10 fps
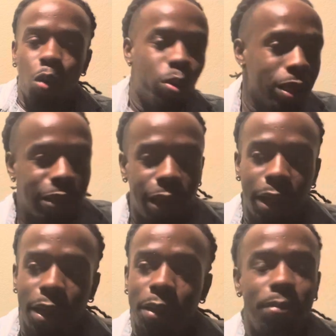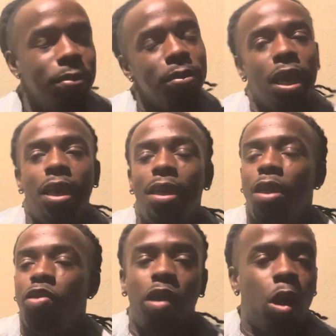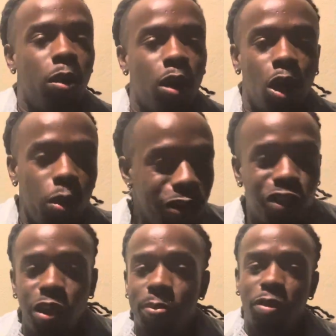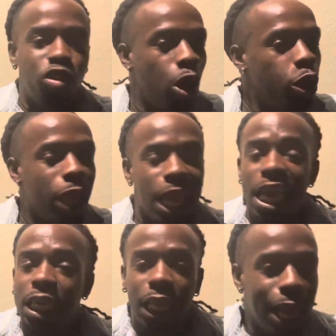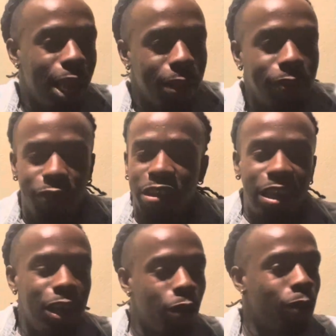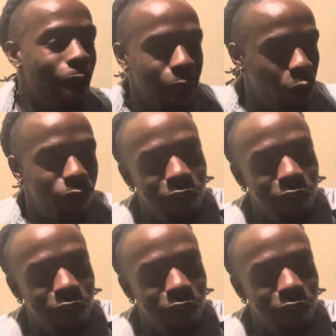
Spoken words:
one time, and then you start going on a losing streak, but you know you can hit again if you just hit it right, or if you